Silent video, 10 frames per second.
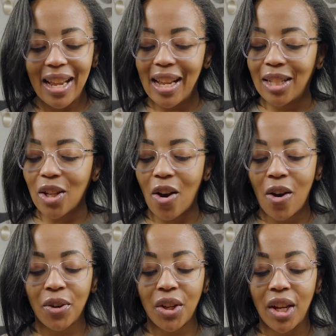It's
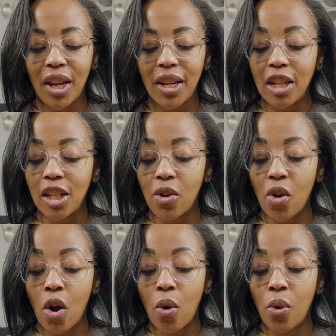all good
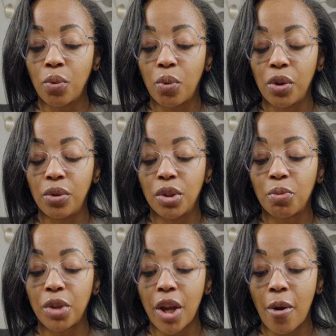until old
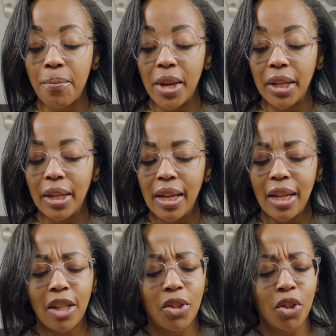wounds reopen.
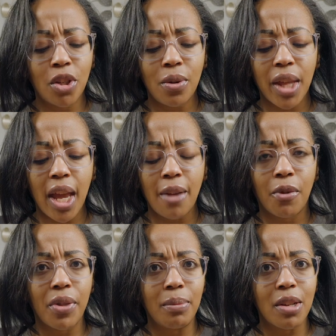Is it too late
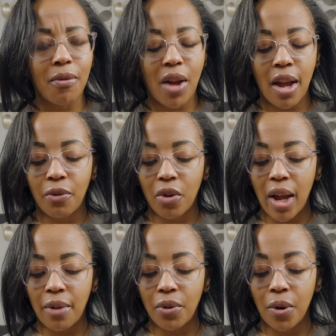for them to find
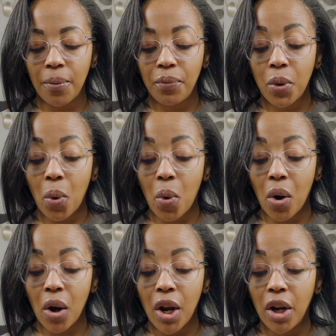forever?
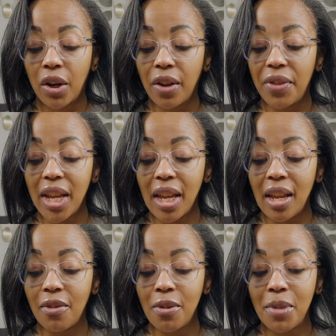Or could they
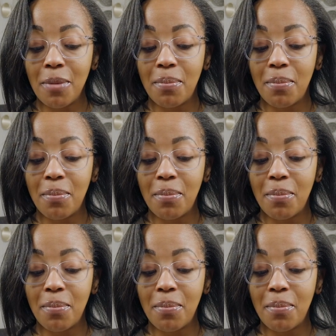even be